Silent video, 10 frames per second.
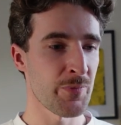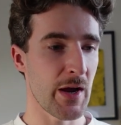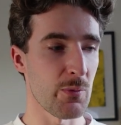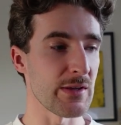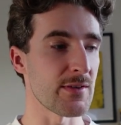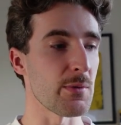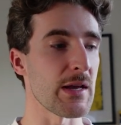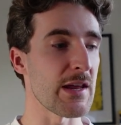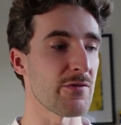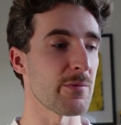And we don't
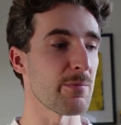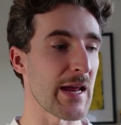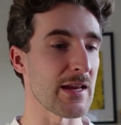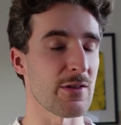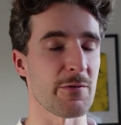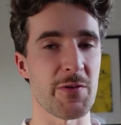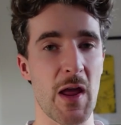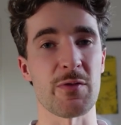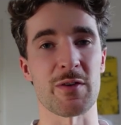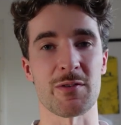even make the
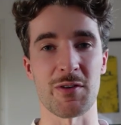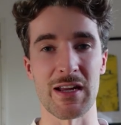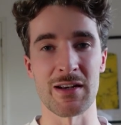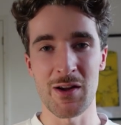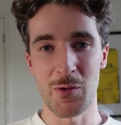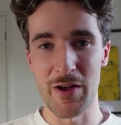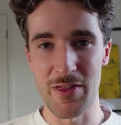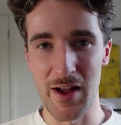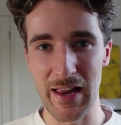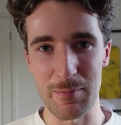favourite screen with
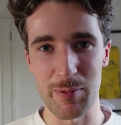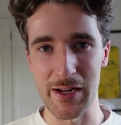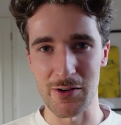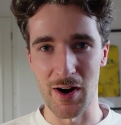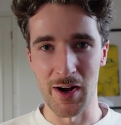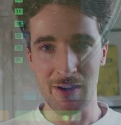Erland Blikra.